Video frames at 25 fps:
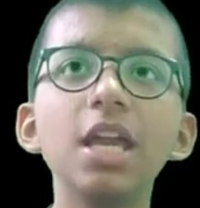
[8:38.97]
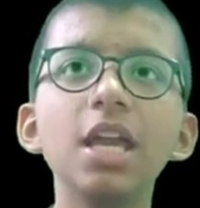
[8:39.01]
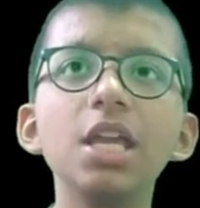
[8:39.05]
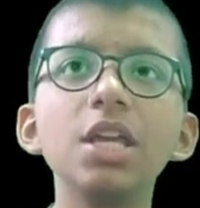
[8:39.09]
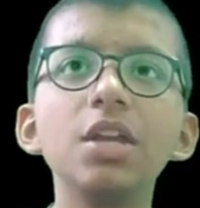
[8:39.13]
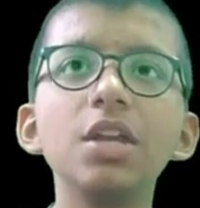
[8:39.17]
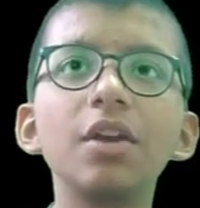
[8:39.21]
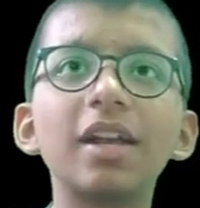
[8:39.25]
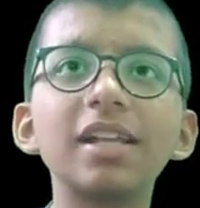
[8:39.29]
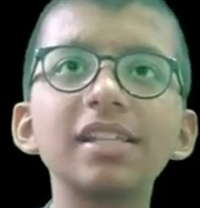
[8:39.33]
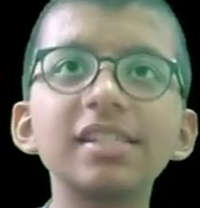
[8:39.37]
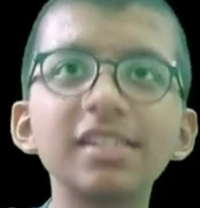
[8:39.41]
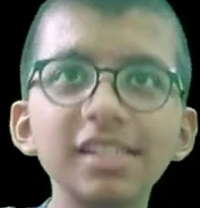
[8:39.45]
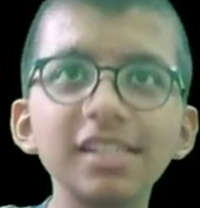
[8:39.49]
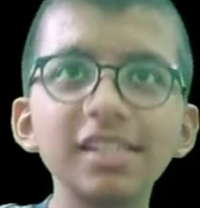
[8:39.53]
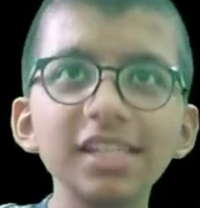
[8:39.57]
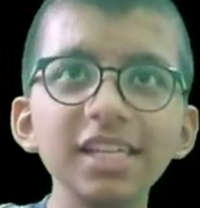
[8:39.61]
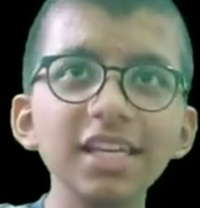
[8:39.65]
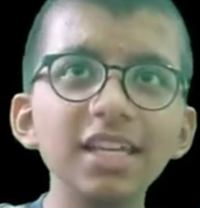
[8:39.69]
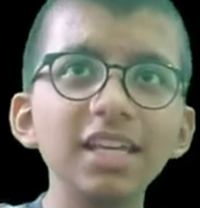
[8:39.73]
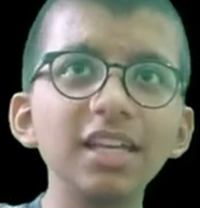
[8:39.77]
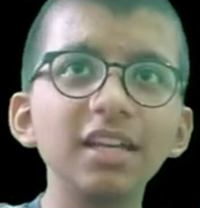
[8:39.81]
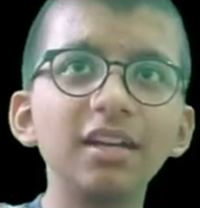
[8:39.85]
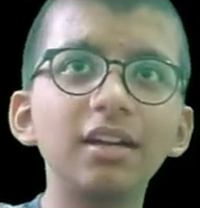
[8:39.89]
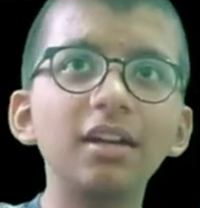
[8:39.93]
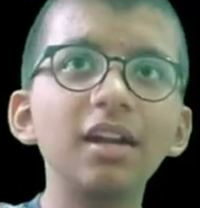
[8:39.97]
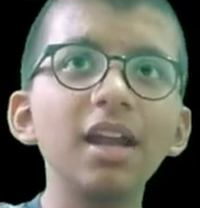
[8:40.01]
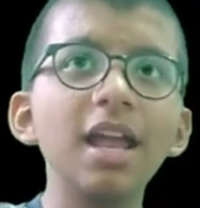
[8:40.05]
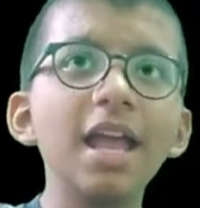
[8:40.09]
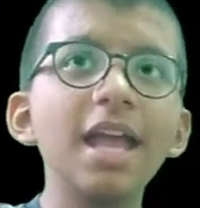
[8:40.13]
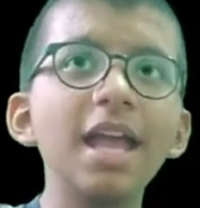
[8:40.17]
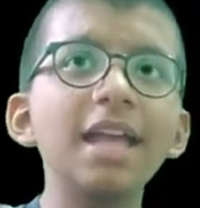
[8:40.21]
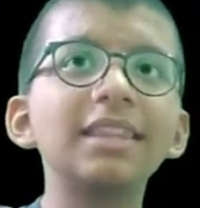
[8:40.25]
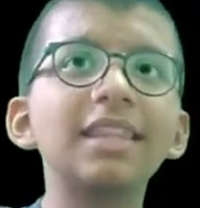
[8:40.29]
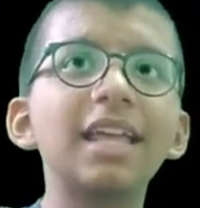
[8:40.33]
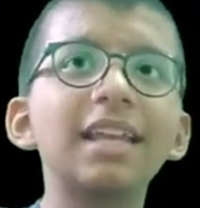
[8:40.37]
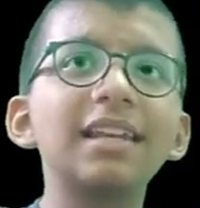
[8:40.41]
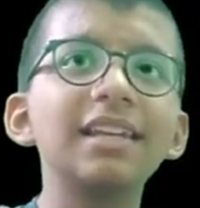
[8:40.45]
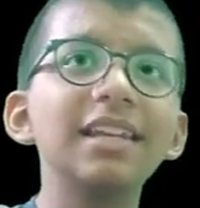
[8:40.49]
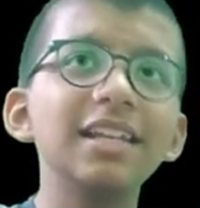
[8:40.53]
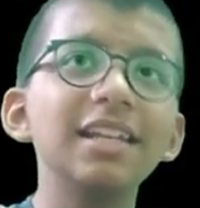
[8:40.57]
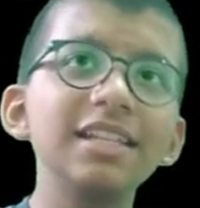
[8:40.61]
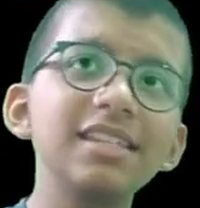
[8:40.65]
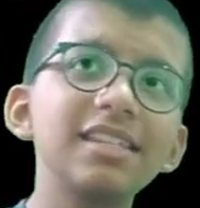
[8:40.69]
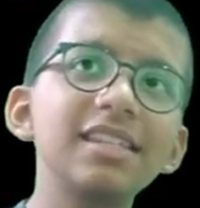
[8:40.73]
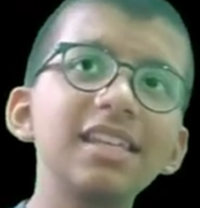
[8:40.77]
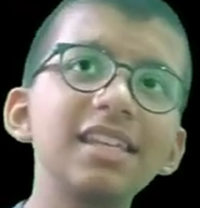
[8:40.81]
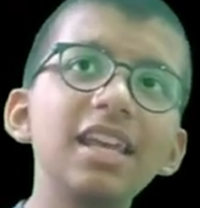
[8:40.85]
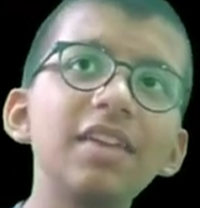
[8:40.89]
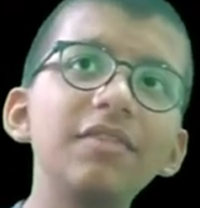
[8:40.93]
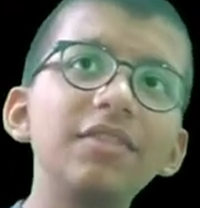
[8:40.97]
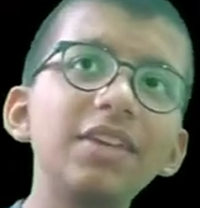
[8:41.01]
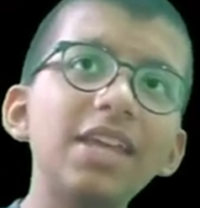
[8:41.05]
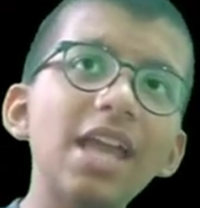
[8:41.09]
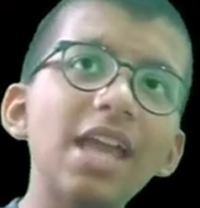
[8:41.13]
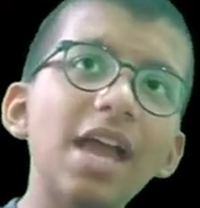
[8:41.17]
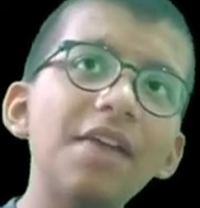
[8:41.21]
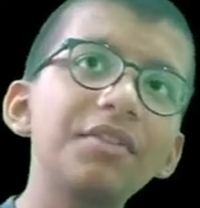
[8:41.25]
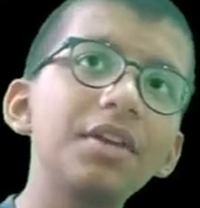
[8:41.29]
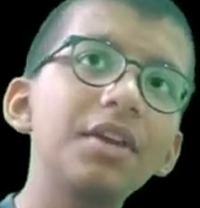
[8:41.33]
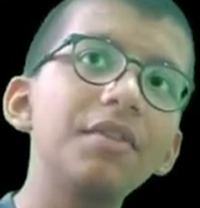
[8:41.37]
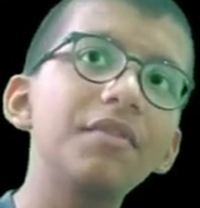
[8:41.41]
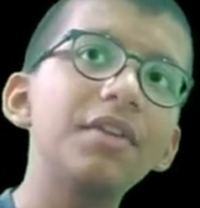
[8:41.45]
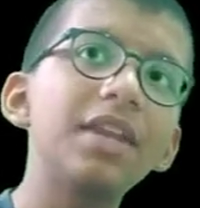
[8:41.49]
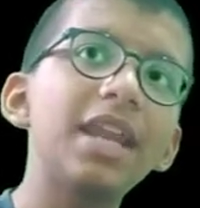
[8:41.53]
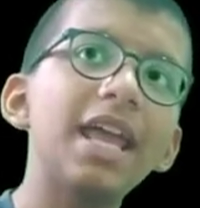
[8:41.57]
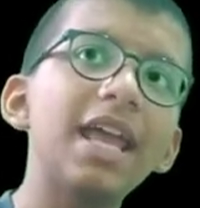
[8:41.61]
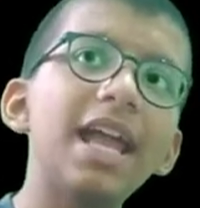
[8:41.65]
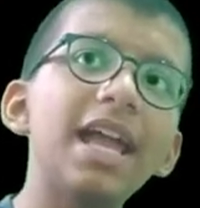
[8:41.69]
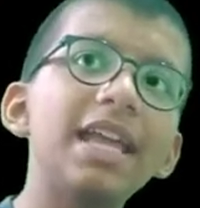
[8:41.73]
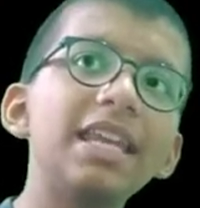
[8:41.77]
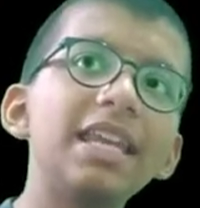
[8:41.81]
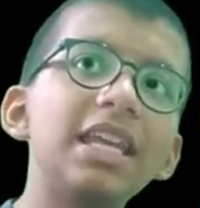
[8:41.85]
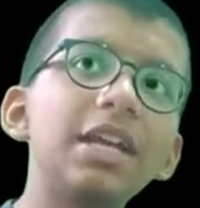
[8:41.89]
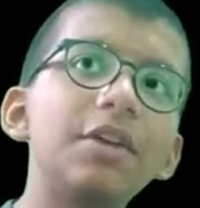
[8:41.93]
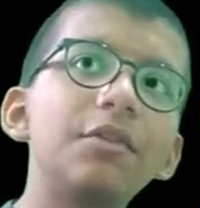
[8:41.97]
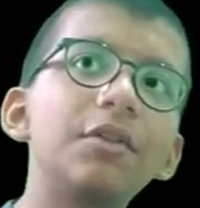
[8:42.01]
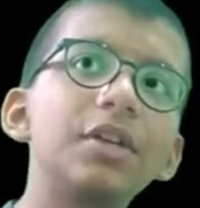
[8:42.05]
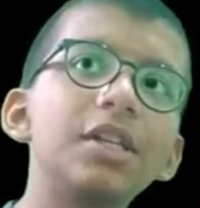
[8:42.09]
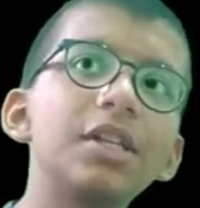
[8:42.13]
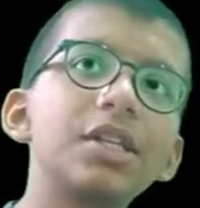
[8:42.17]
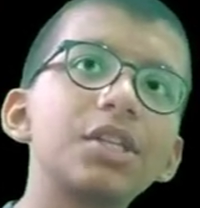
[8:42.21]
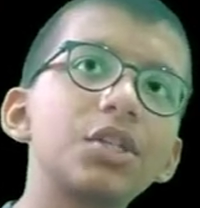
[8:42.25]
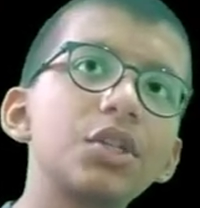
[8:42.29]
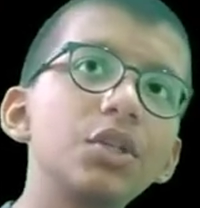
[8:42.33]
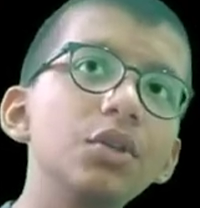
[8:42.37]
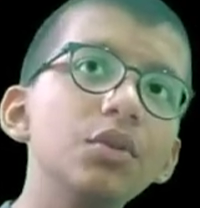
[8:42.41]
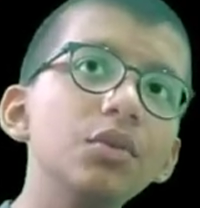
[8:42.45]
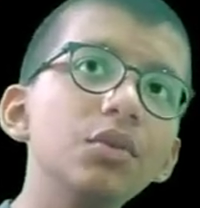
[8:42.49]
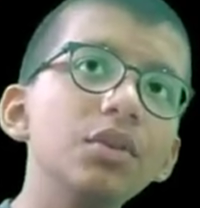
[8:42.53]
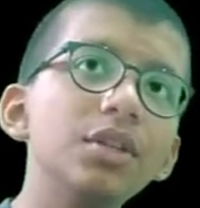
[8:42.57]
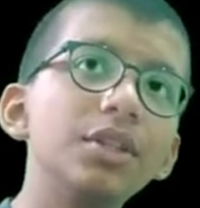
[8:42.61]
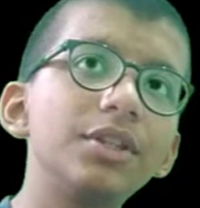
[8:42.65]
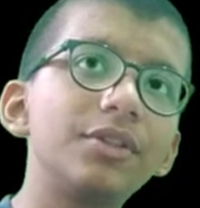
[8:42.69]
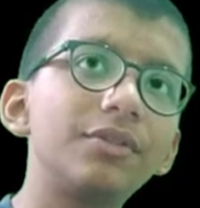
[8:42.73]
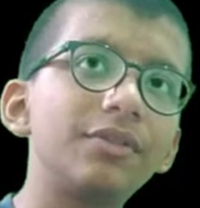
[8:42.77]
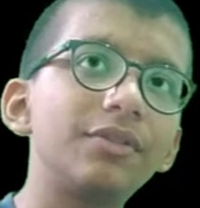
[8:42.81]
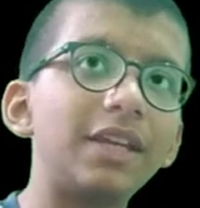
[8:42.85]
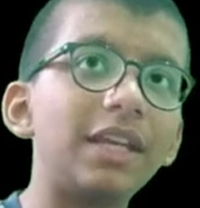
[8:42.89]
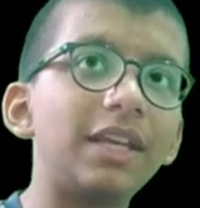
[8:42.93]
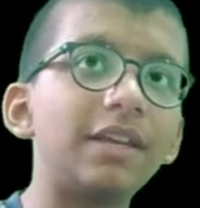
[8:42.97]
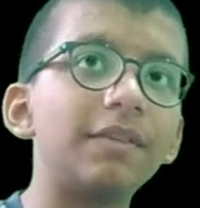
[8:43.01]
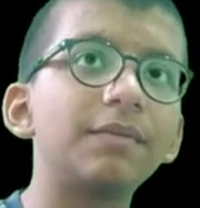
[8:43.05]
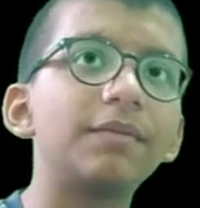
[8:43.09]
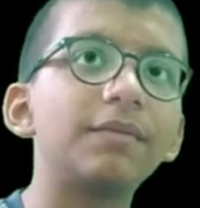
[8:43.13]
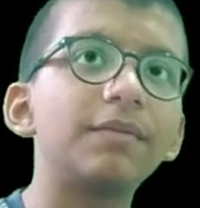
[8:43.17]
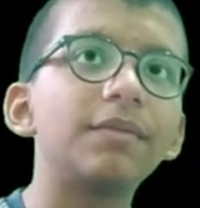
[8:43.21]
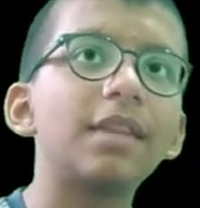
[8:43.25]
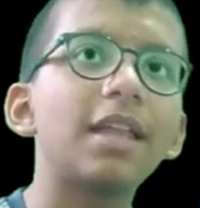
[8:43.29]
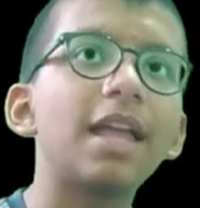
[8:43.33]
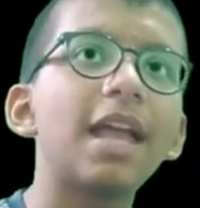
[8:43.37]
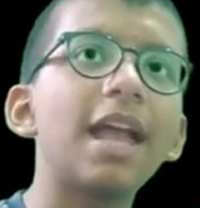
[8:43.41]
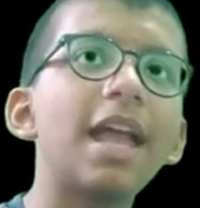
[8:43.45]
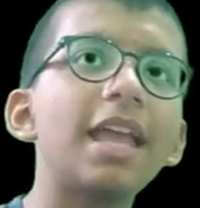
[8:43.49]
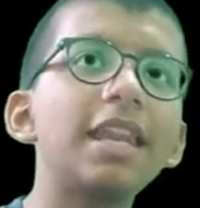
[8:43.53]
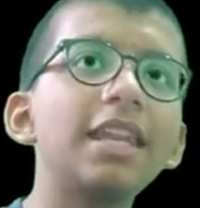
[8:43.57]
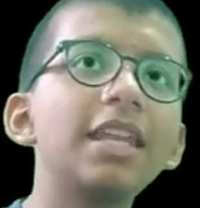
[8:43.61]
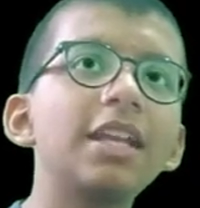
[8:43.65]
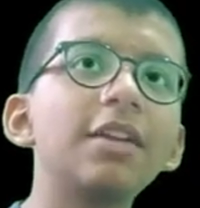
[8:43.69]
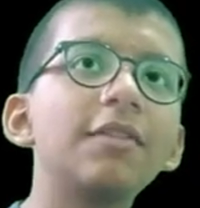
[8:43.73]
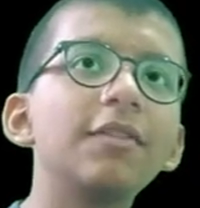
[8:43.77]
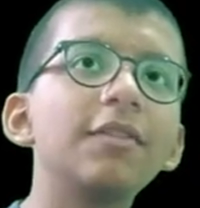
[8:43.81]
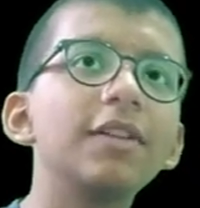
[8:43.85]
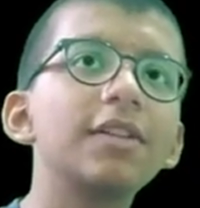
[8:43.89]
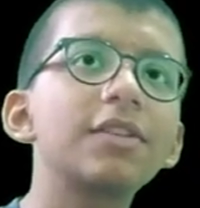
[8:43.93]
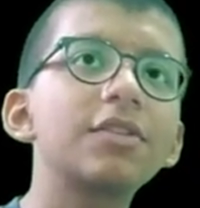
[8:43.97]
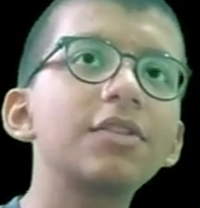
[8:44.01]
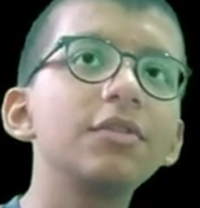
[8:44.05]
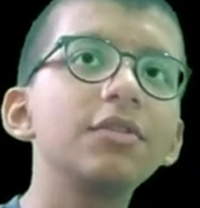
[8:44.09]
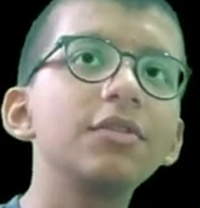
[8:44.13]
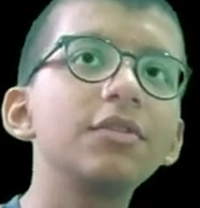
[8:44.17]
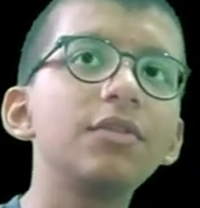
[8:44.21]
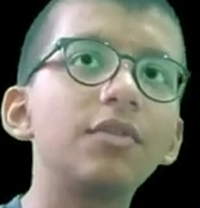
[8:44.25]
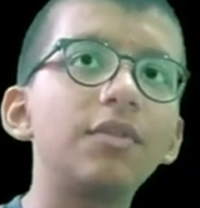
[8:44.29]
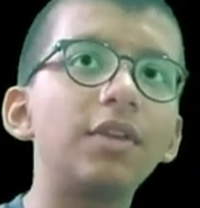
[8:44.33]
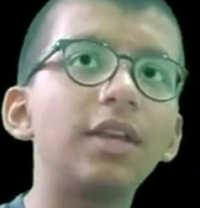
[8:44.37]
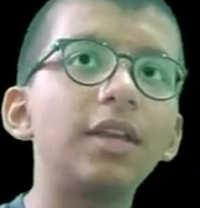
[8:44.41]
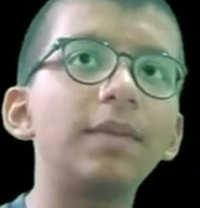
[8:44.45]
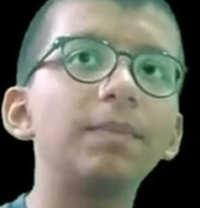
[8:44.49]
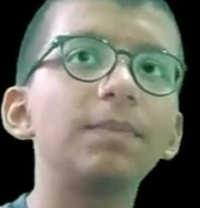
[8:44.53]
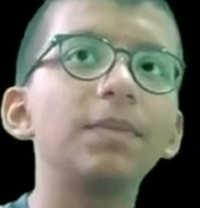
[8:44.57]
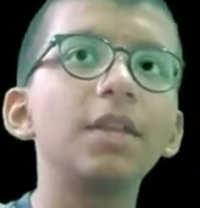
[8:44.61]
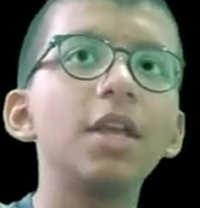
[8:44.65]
You can see here that let's say we have given n equals to 3. N equals to 3.